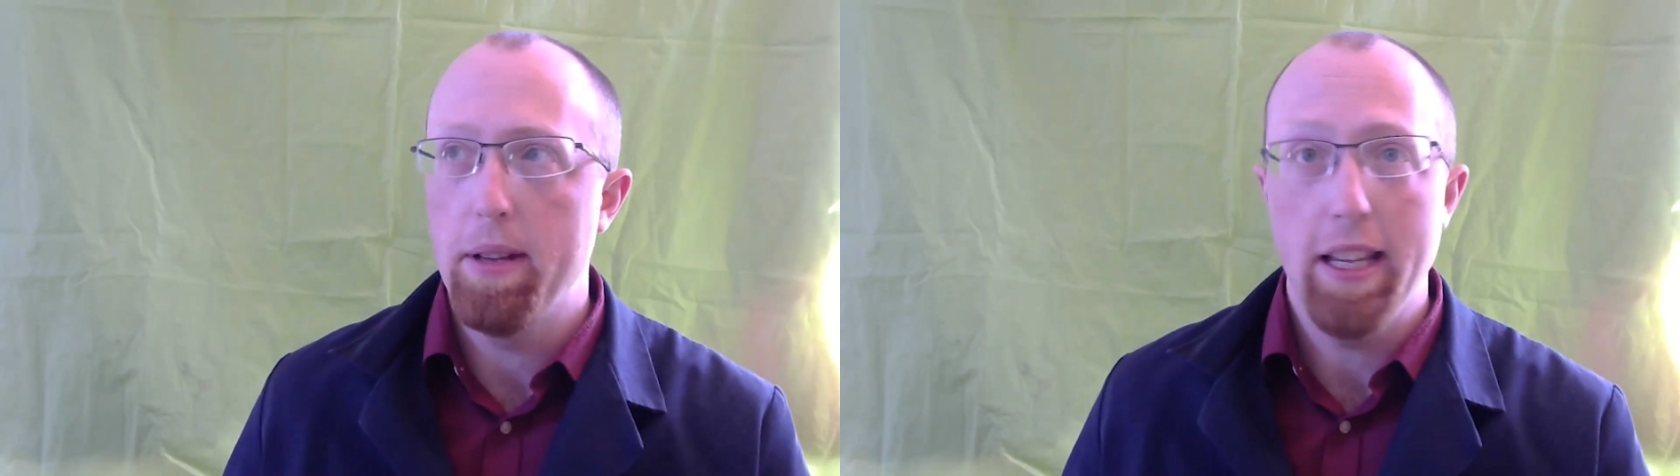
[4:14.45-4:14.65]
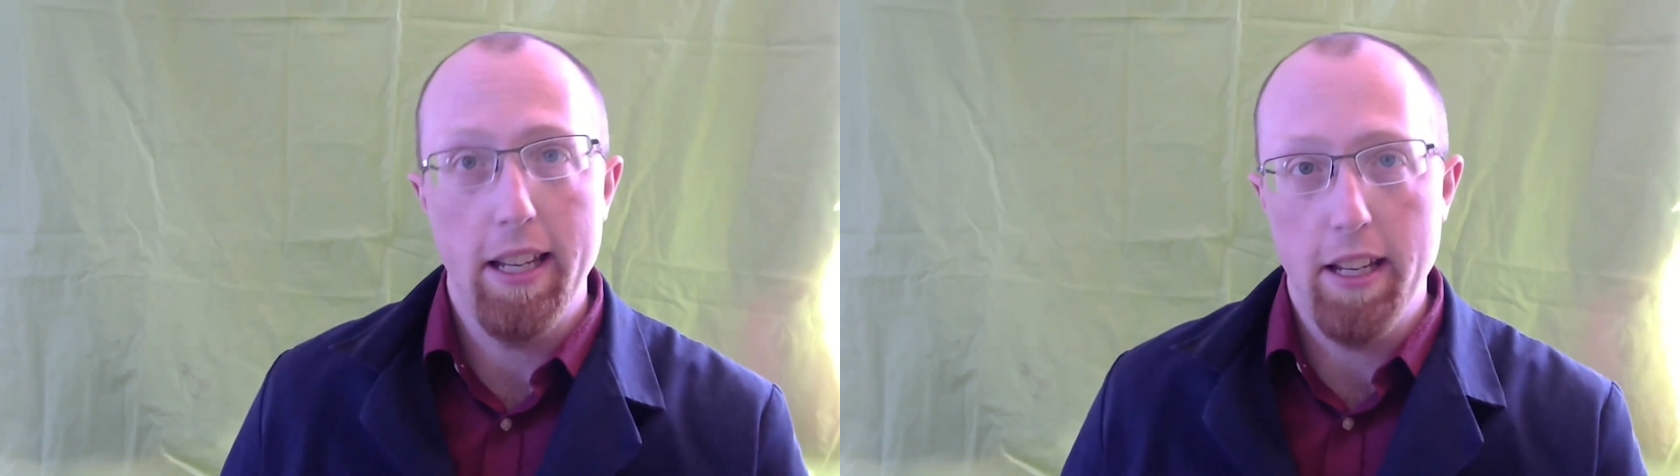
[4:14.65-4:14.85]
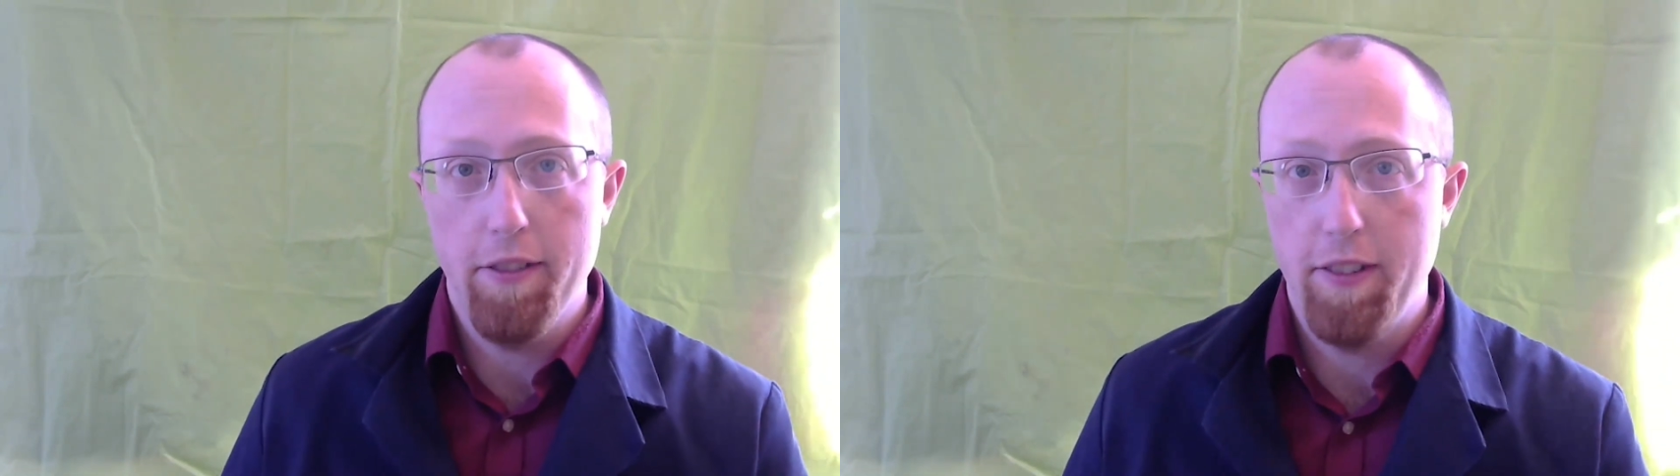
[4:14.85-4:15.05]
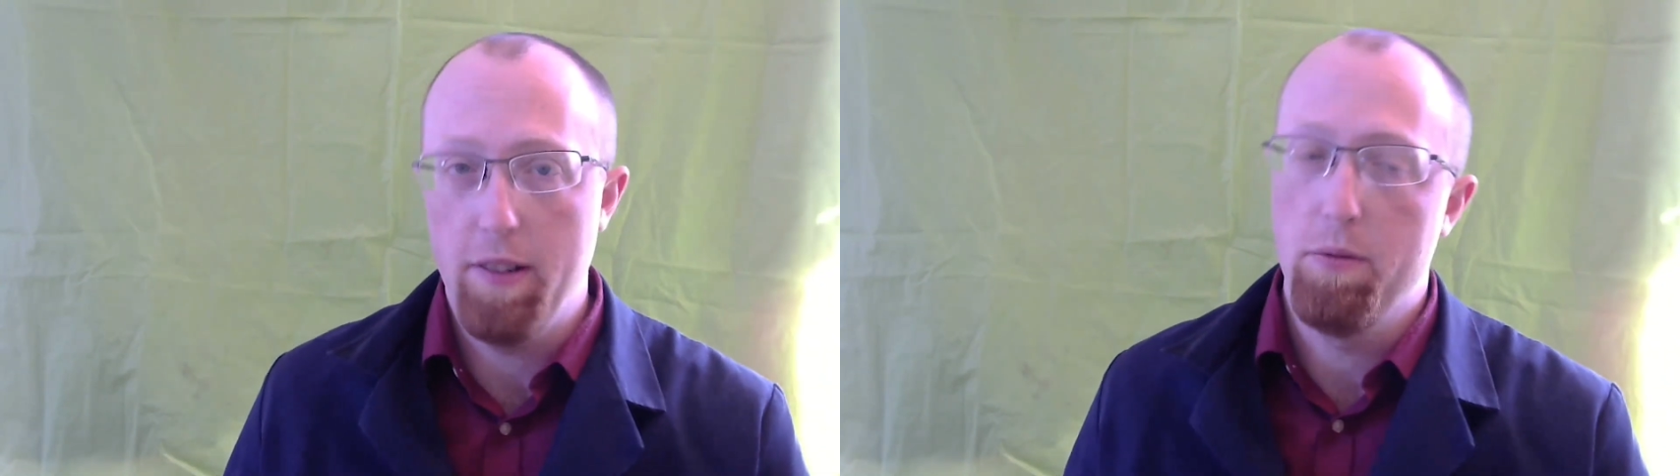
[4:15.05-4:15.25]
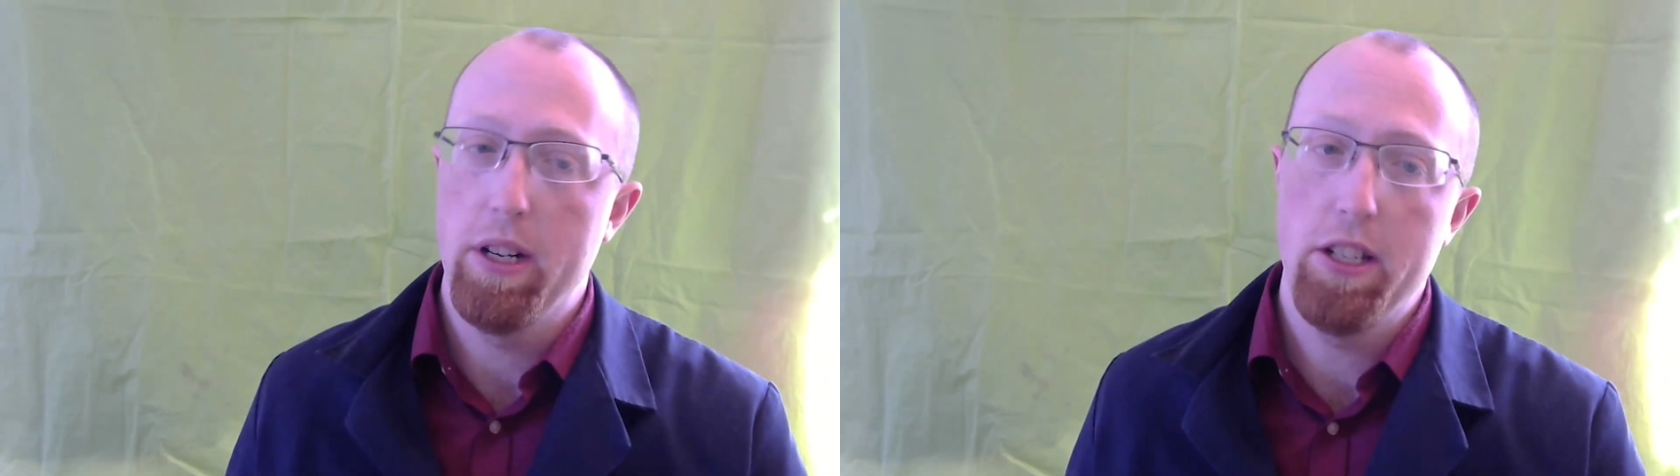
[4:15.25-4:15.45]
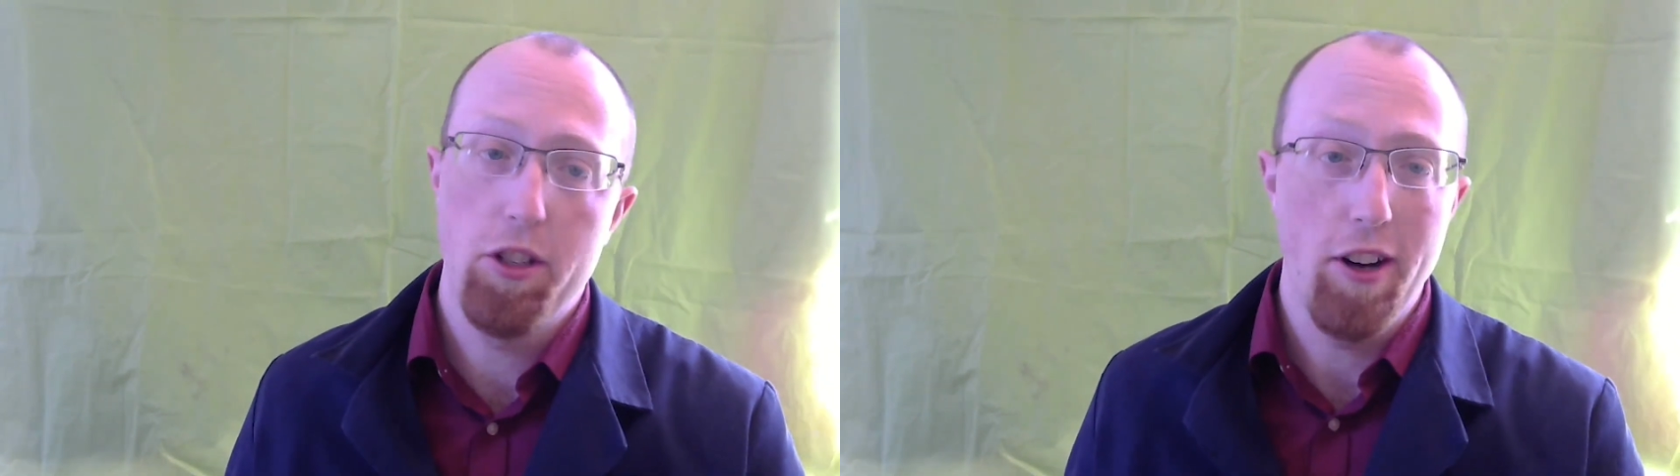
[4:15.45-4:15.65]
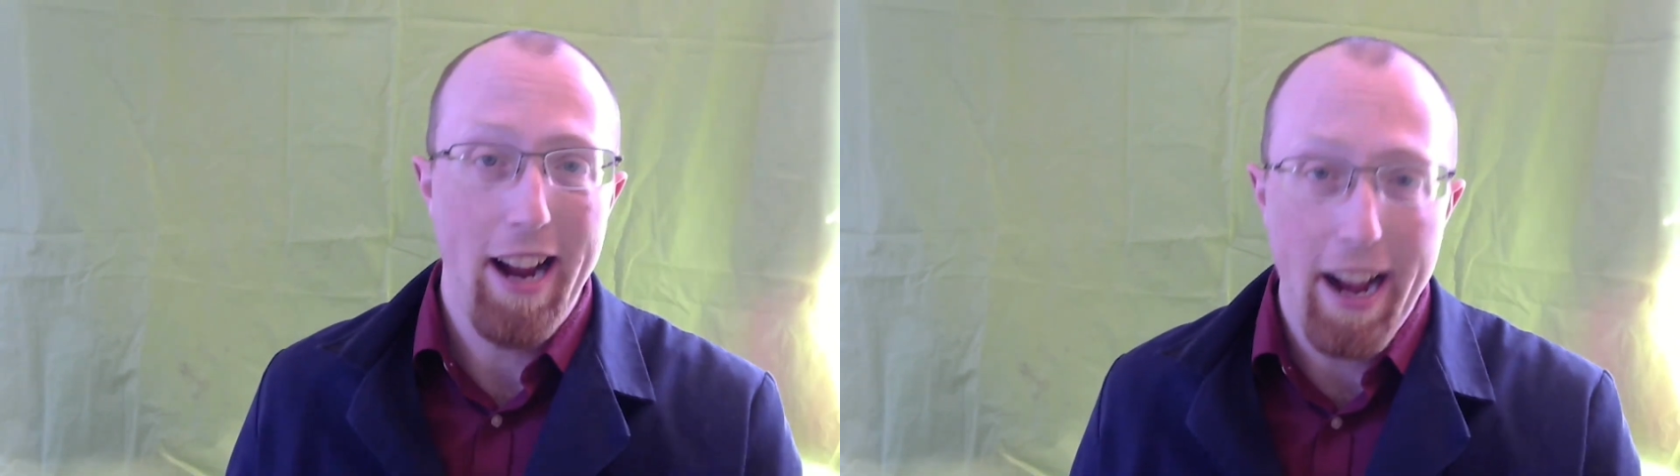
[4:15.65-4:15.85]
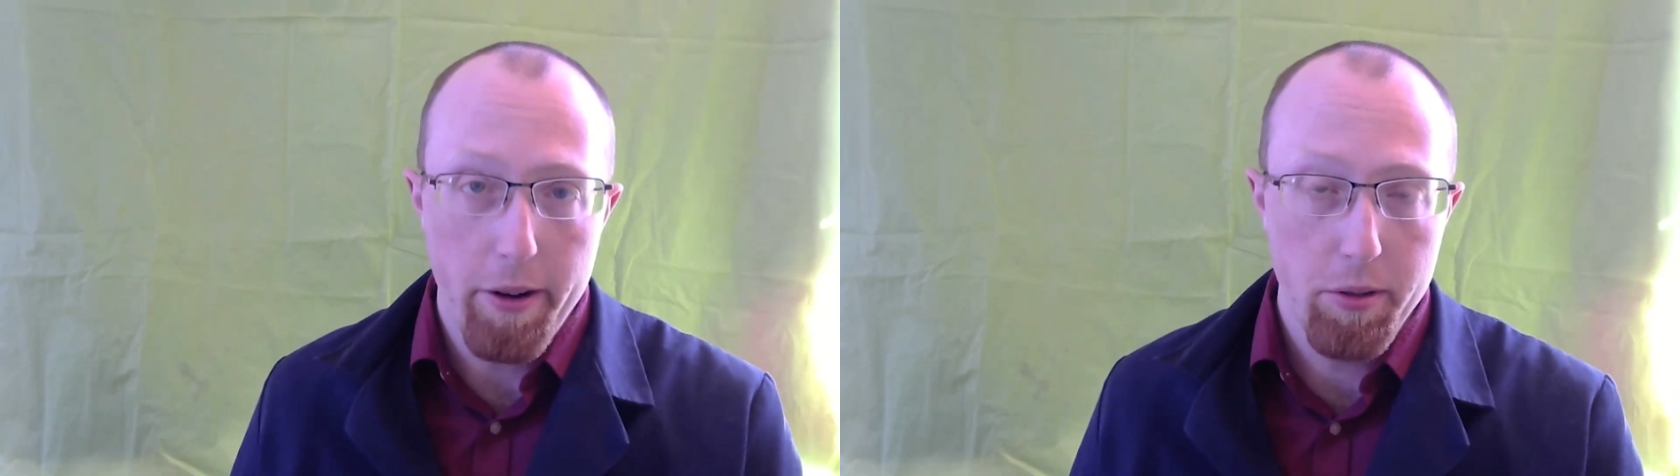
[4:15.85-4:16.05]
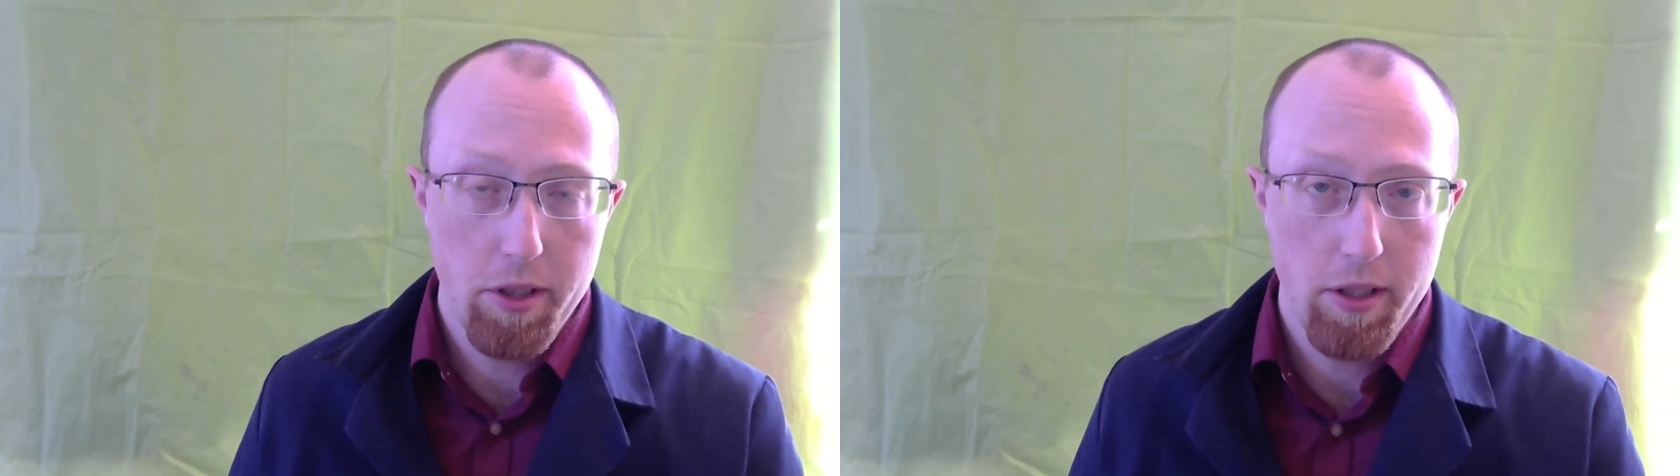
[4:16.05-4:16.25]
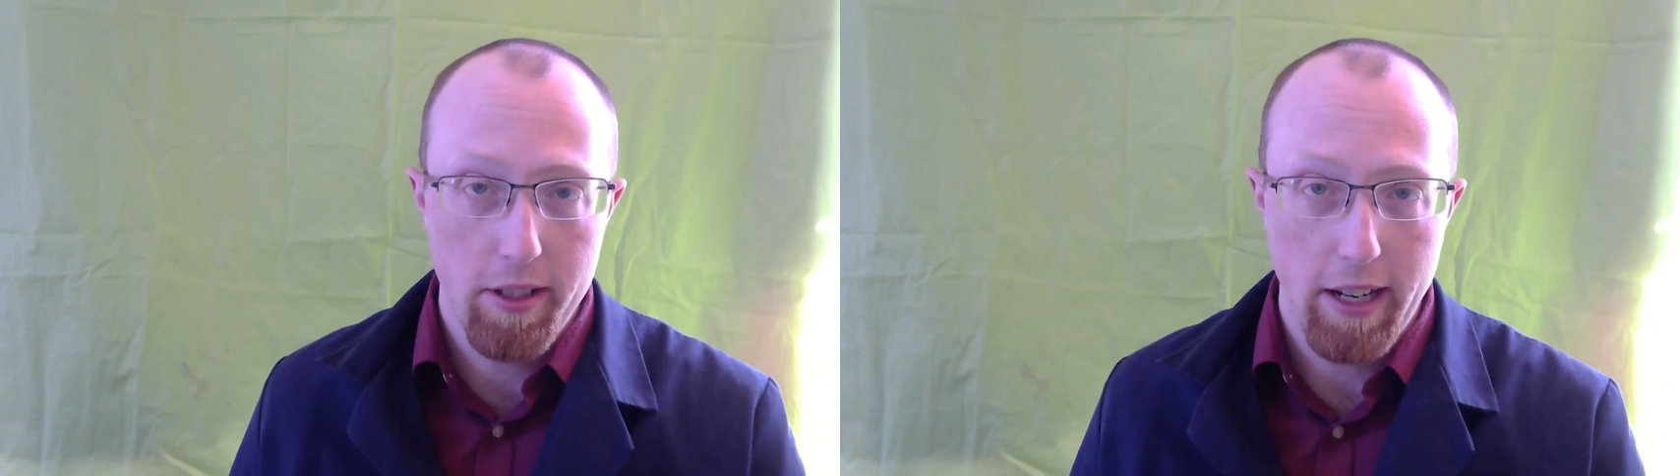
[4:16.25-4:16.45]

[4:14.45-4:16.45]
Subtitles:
if it was your house